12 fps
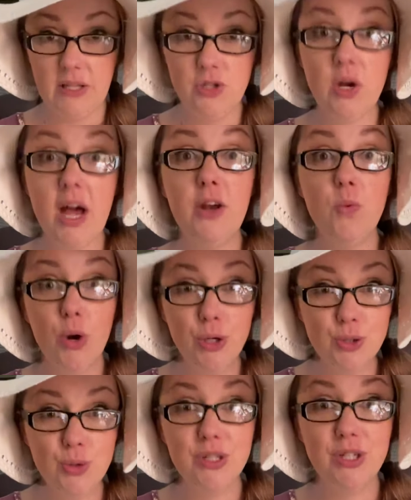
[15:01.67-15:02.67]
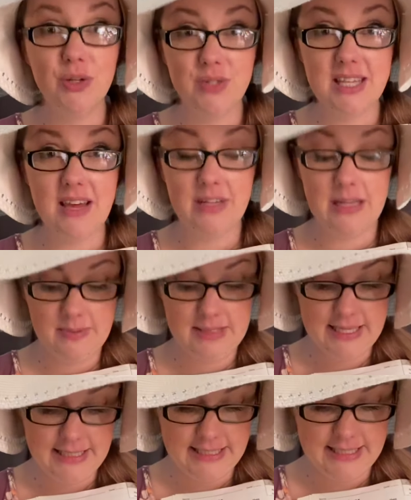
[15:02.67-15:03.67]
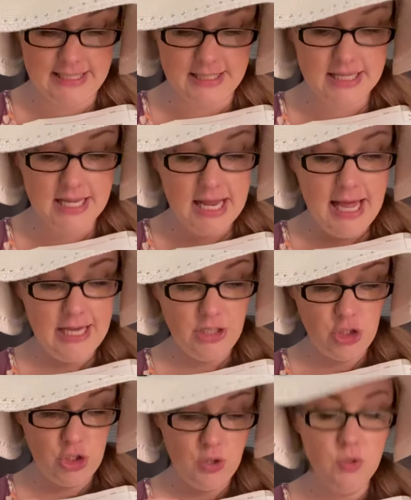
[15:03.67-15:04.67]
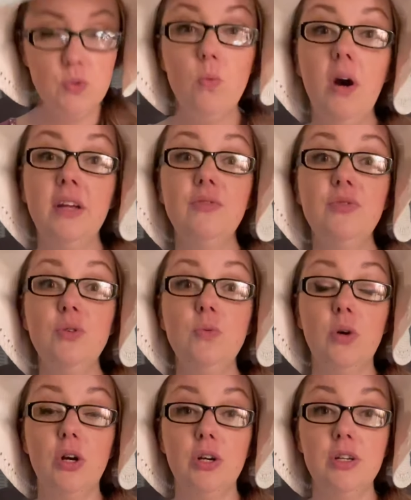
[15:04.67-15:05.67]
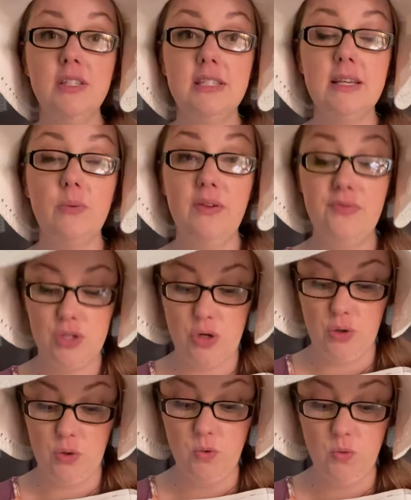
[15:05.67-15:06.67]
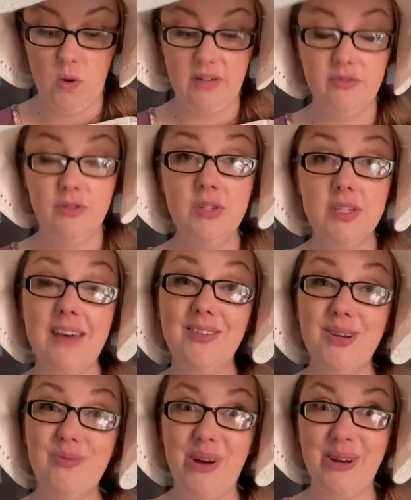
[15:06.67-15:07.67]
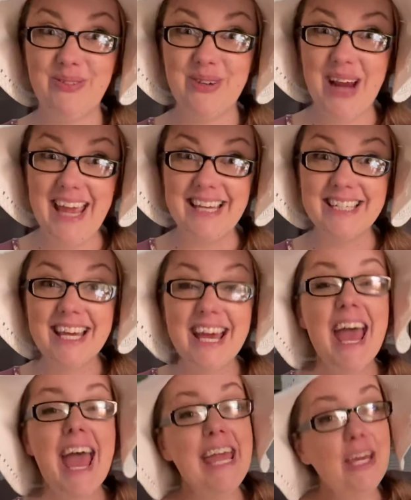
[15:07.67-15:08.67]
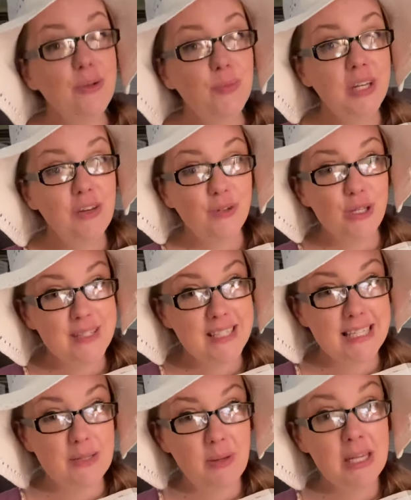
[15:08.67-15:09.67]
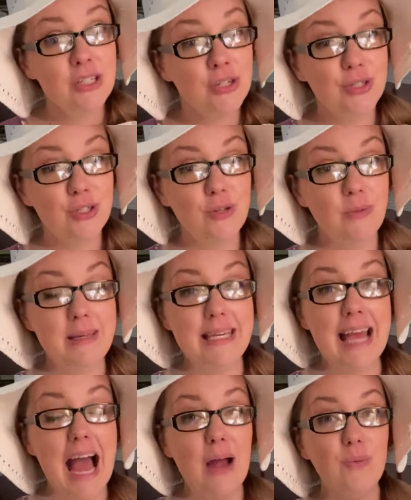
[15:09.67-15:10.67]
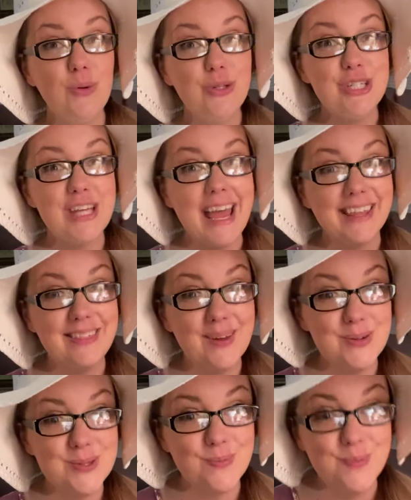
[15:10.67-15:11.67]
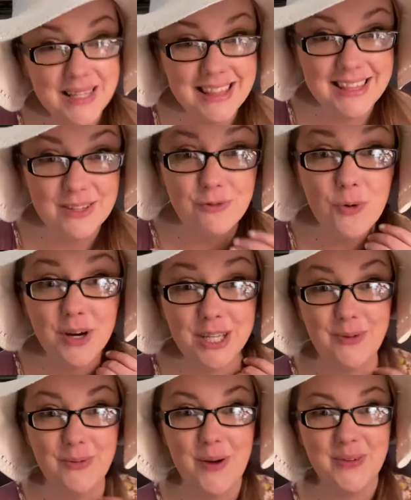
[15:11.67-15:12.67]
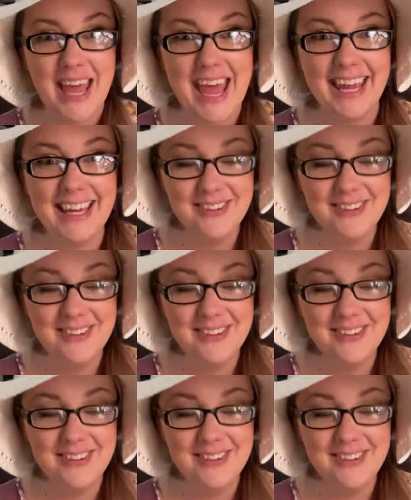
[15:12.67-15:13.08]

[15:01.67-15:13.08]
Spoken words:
try to work toward those 7-Up sentences and choose one of the words that we've circled, one for 7 and one for 8. And whenever you send a picture to me, I will check those for you, okay?